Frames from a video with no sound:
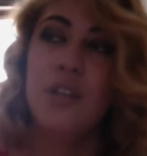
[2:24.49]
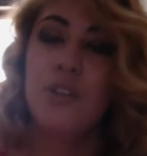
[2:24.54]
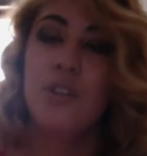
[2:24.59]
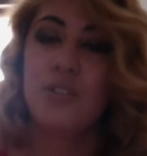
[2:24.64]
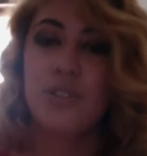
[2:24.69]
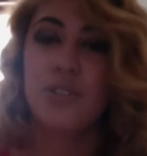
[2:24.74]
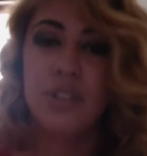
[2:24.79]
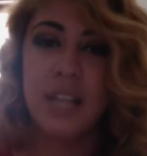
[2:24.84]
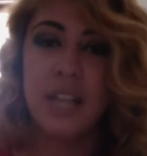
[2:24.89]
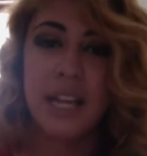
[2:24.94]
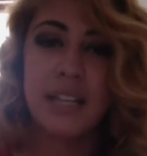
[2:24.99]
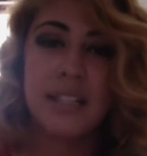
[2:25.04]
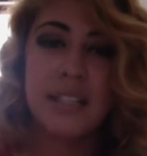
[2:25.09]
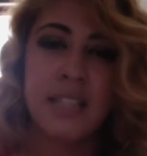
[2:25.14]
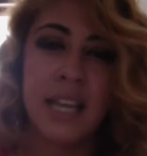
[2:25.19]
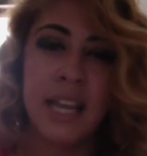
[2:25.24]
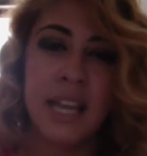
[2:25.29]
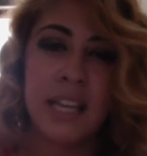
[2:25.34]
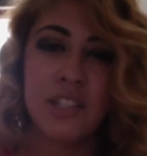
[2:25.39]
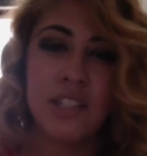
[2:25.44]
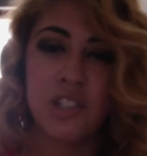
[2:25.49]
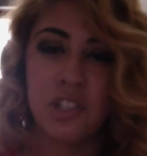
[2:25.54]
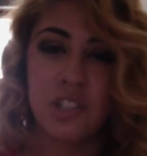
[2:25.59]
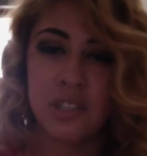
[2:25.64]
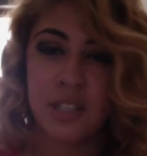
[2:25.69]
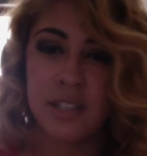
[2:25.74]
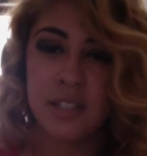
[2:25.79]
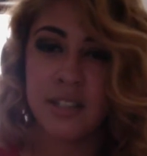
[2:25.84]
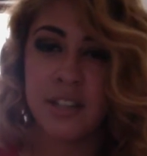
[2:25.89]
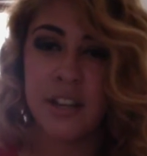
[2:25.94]
So the next day she
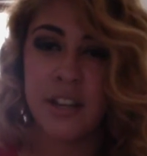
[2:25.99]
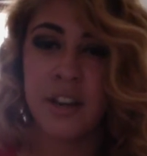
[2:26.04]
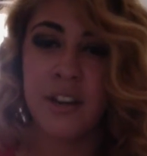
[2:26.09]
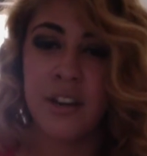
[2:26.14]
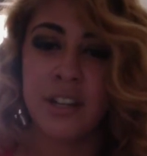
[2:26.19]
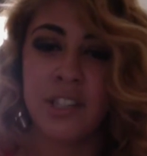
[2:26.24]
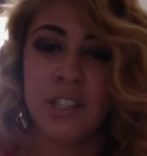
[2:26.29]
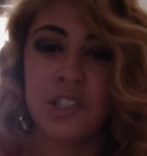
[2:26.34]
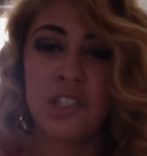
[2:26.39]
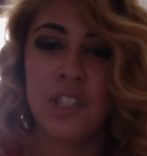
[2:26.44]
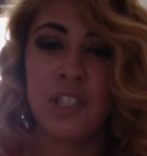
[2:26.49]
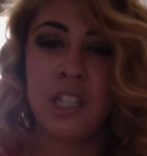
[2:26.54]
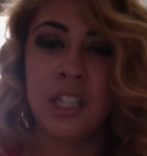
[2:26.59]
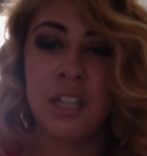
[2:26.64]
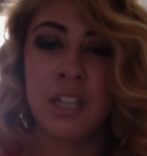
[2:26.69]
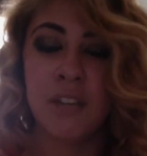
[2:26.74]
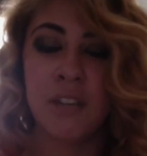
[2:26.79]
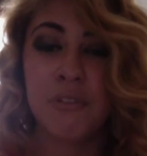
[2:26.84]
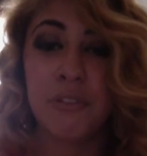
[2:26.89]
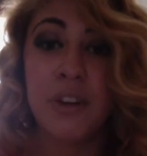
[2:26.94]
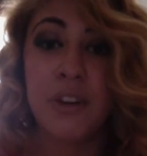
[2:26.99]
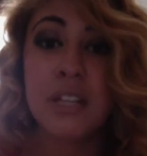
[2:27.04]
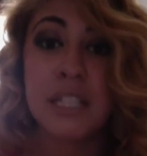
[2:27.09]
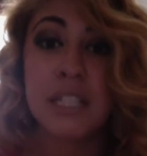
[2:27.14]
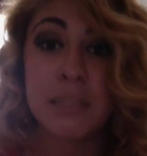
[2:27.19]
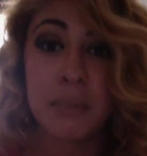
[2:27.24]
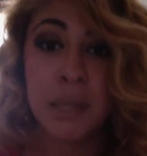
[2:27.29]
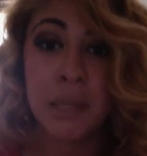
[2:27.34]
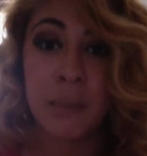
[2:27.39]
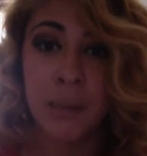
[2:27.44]
sits there and she
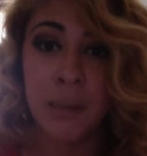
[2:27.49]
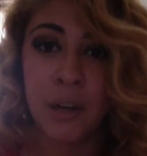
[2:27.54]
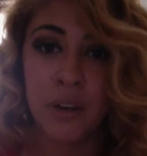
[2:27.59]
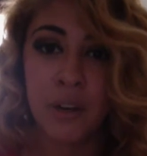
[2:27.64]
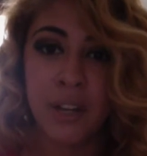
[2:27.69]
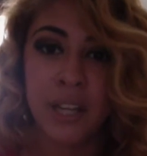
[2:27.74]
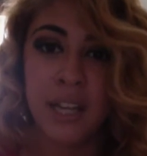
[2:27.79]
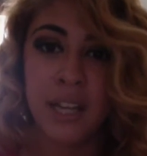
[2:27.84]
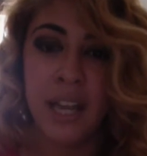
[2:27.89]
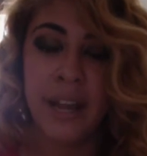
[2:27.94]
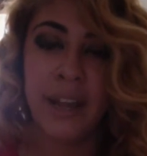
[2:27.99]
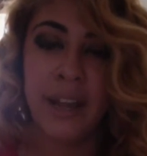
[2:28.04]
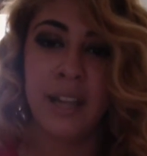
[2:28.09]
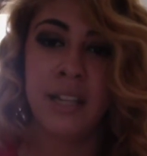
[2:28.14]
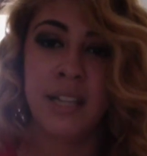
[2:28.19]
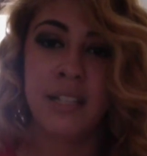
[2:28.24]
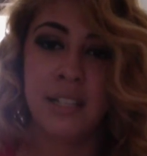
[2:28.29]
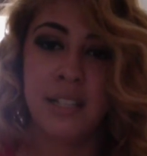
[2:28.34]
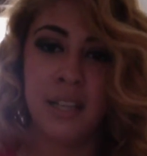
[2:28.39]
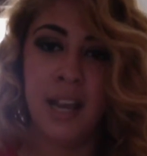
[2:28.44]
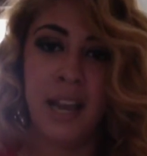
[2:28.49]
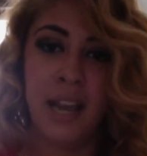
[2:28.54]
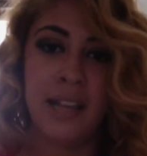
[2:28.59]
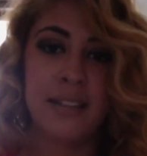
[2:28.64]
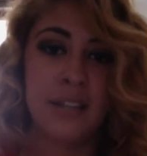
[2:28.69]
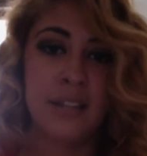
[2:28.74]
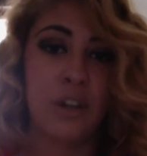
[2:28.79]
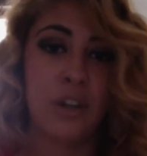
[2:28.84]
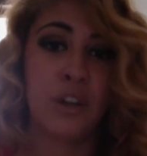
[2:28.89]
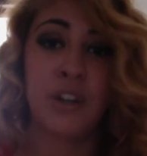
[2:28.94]
confronts me about it, and I
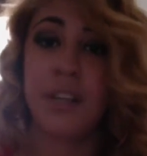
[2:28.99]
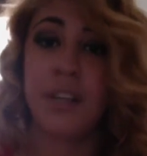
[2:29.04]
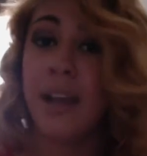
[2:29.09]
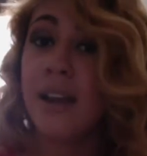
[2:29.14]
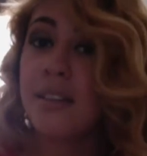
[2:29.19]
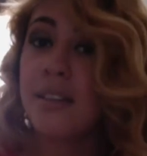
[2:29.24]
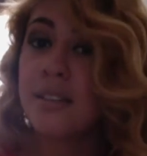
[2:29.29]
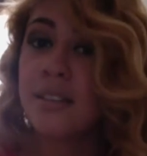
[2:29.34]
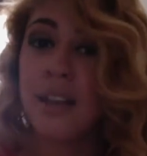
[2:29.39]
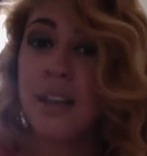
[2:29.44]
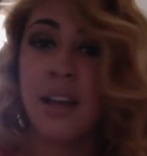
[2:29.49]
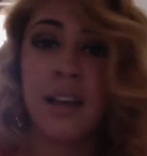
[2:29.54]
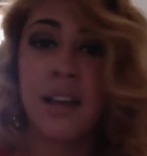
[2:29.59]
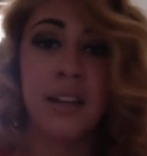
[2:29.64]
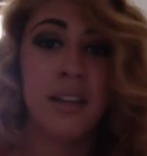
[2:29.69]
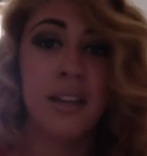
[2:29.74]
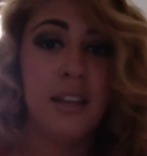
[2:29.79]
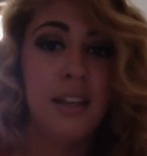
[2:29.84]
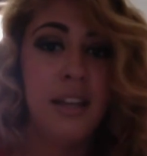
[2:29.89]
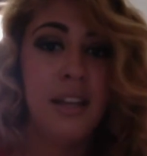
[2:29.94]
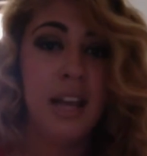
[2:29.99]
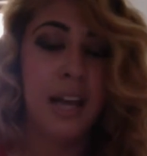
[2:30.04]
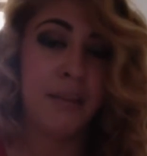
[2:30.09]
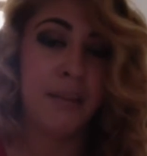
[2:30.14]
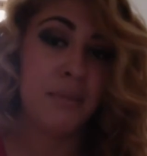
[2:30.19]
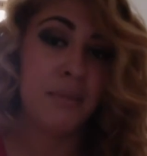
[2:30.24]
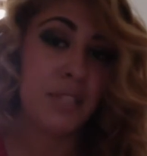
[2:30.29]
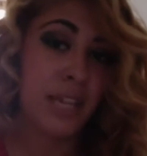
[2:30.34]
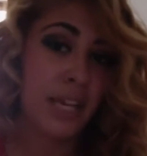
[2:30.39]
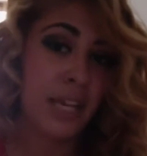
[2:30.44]
tell her yes, that
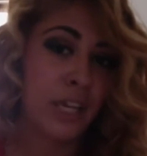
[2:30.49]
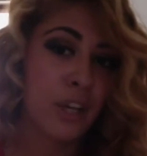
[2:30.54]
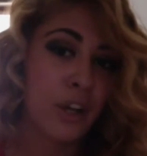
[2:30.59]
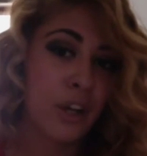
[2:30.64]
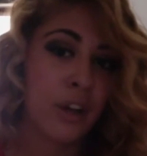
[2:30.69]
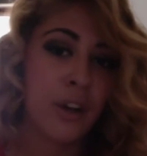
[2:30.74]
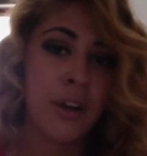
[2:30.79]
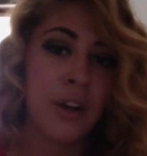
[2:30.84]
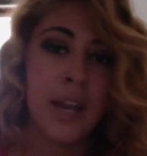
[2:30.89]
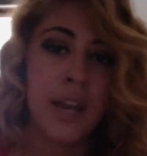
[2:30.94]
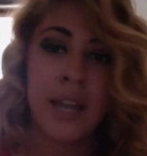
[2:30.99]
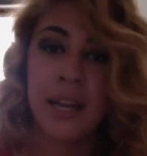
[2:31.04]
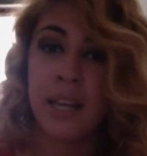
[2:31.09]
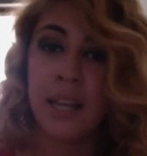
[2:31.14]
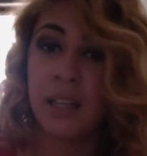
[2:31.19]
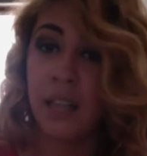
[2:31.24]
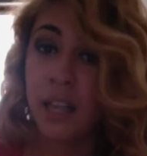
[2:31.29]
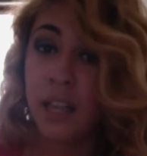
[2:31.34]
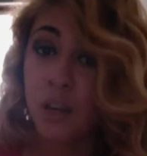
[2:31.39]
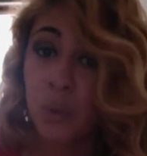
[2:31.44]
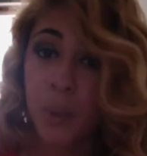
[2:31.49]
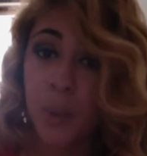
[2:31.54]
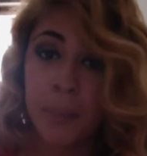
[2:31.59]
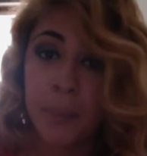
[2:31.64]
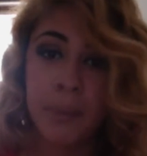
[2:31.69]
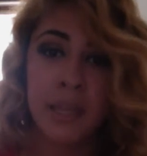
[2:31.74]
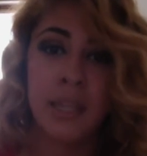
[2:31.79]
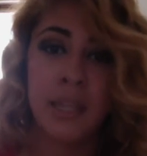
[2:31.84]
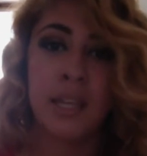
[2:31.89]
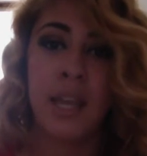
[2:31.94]
I'm dating her and I like
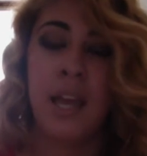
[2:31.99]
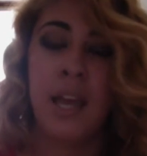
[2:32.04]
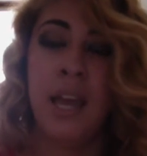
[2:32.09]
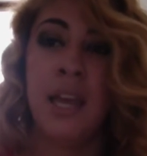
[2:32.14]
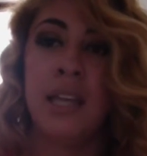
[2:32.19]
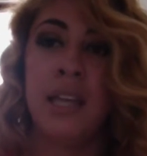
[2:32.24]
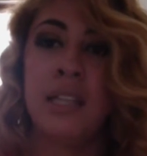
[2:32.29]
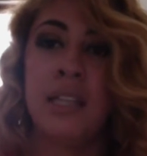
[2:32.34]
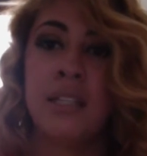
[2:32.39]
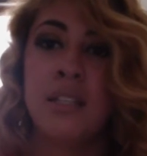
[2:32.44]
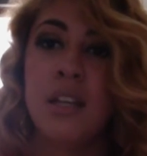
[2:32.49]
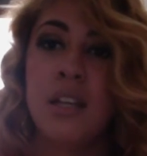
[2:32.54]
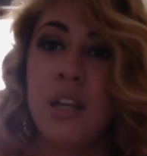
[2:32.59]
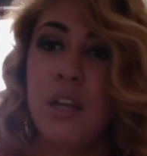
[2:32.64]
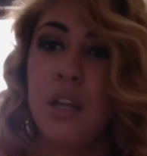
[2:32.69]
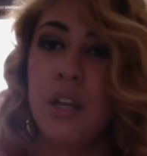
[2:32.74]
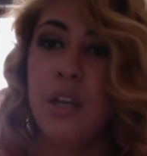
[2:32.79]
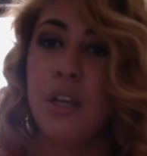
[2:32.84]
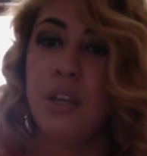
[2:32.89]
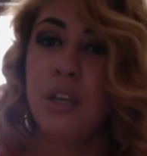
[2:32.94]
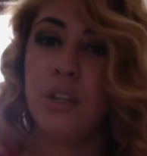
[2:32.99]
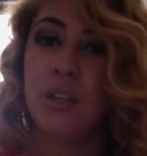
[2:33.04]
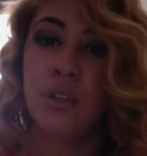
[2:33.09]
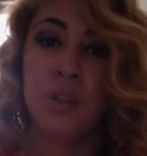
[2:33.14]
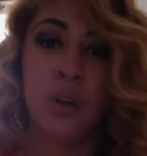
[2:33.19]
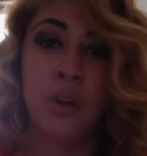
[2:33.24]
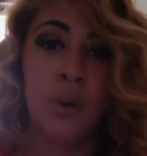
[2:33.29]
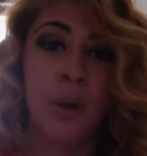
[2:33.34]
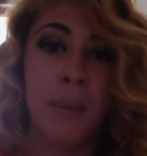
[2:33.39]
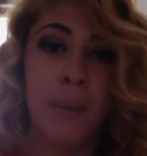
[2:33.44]
women, and
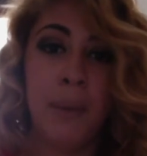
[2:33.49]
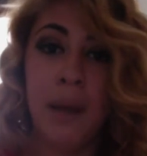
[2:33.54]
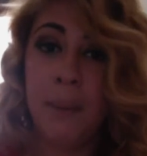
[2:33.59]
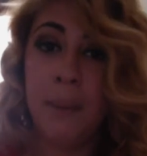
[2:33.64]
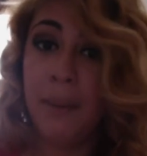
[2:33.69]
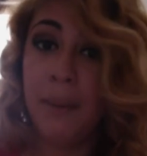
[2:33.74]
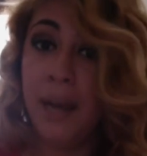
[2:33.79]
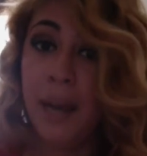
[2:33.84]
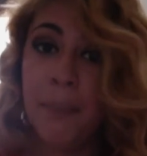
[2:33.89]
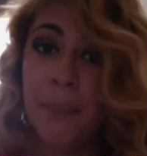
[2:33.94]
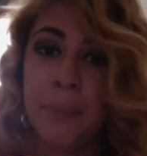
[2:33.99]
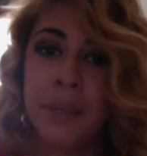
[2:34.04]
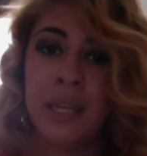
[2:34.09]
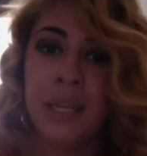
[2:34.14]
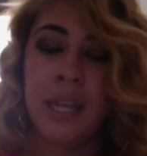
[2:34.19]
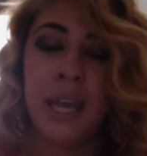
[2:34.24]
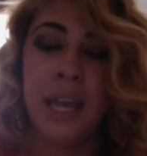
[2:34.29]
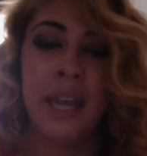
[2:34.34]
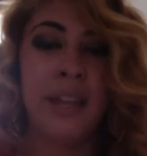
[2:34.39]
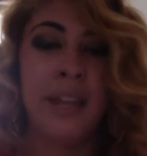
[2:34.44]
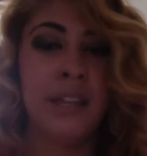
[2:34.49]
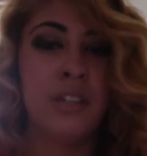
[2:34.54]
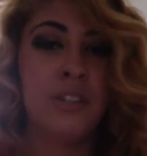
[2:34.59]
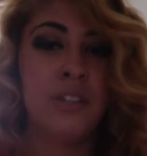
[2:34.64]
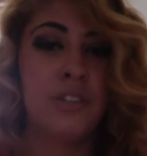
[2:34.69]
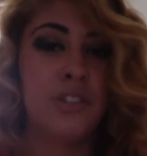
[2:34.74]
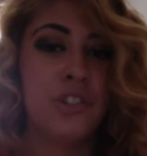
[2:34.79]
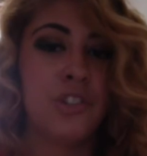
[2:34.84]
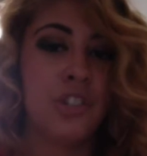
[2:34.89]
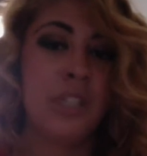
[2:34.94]
I'm happy.
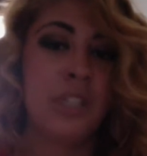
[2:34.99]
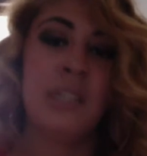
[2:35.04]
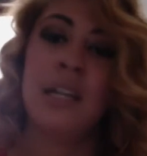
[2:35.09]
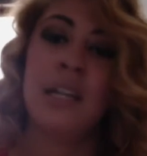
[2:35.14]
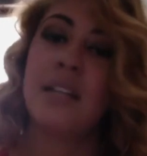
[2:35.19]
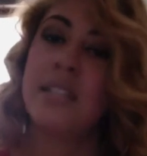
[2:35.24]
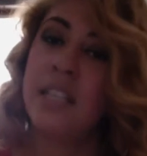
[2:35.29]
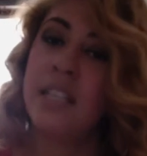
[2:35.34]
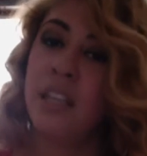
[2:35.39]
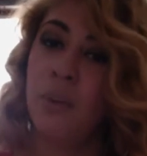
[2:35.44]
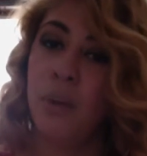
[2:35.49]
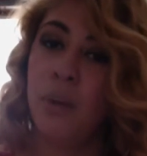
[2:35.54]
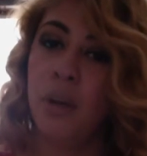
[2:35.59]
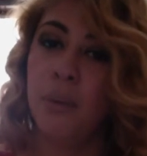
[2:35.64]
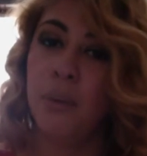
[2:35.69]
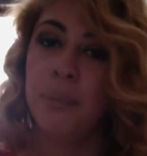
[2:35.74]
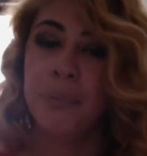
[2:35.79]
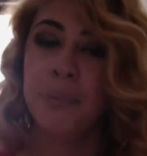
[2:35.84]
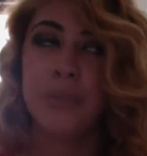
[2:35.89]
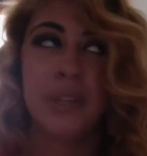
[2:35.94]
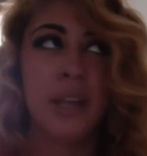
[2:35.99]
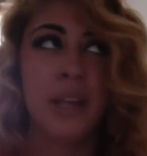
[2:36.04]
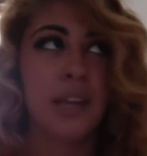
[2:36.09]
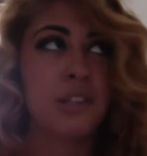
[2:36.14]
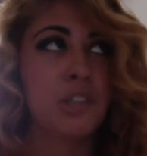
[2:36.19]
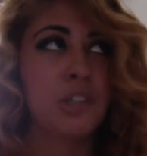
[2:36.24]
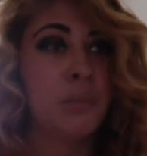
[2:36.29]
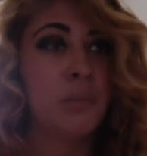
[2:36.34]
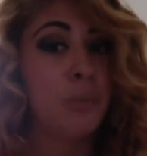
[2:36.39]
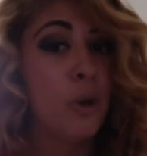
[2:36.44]
And she did not take it well.
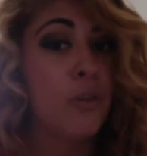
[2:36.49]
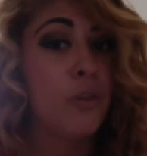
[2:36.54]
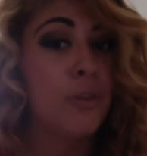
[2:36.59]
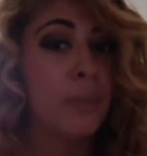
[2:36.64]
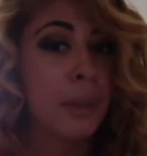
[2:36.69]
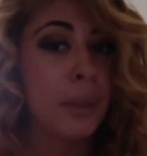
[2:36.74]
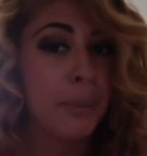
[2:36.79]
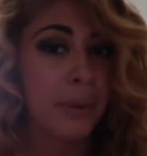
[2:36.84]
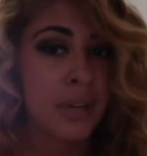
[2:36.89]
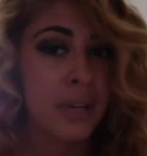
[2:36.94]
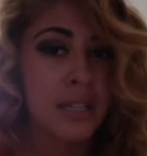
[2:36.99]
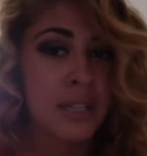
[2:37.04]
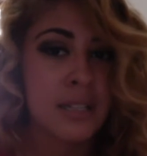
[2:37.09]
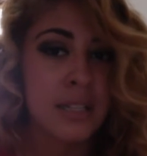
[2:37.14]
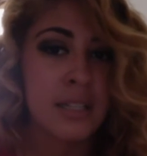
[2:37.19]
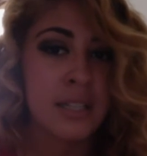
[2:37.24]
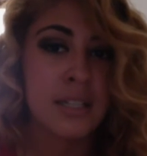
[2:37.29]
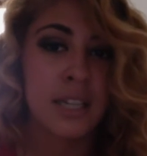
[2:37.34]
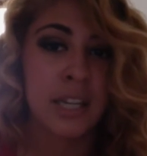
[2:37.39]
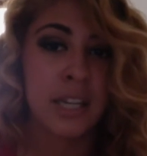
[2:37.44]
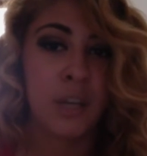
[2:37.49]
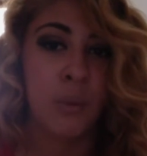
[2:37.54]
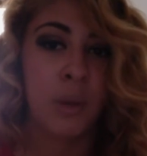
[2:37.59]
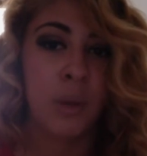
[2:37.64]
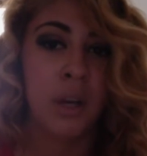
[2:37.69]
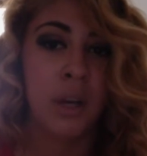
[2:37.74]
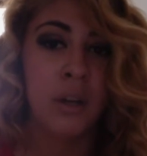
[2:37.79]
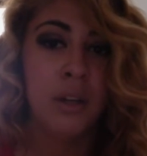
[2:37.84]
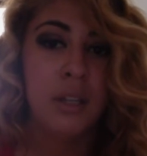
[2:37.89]
Actually, both of my parents didn't take it well.